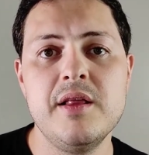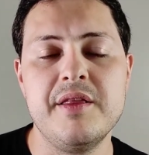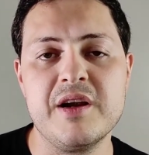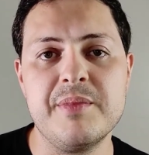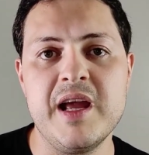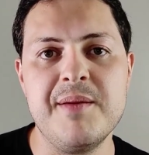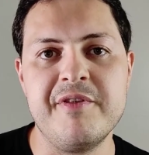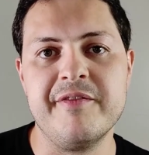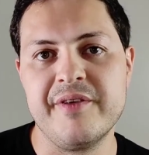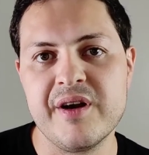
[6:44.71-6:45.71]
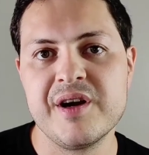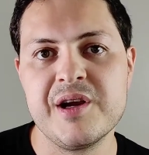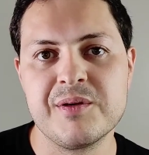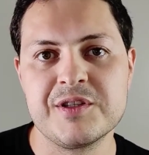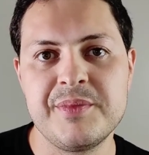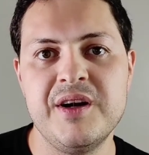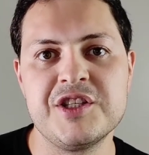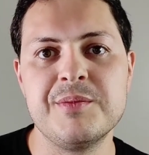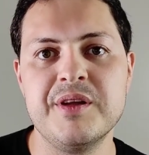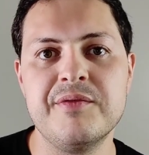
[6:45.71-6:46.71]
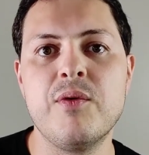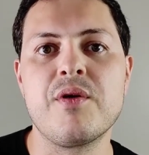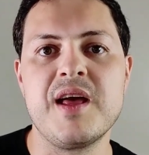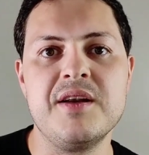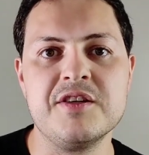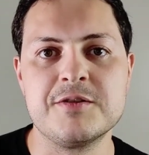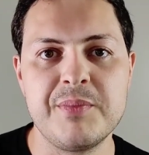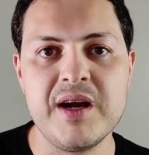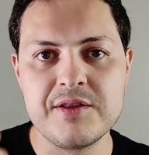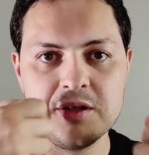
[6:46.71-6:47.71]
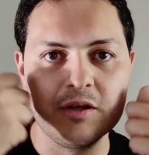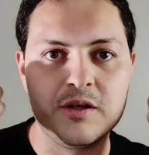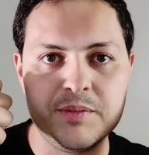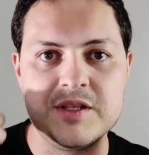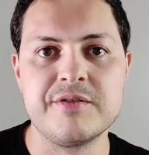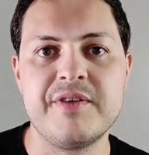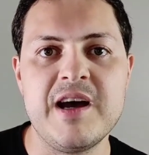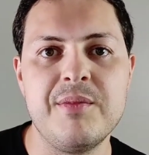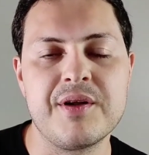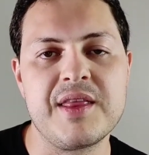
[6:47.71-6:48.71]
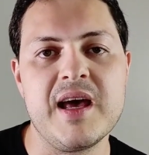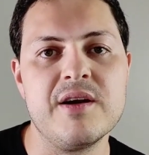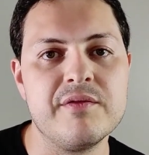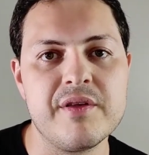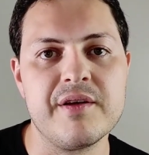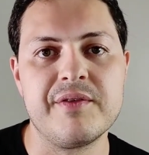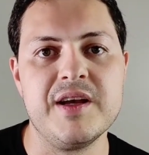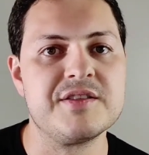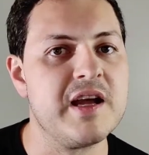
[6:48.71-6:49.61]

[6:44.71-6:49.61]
they're behaving very irresponsibly for that, despite the little piece of fabric they had over their face.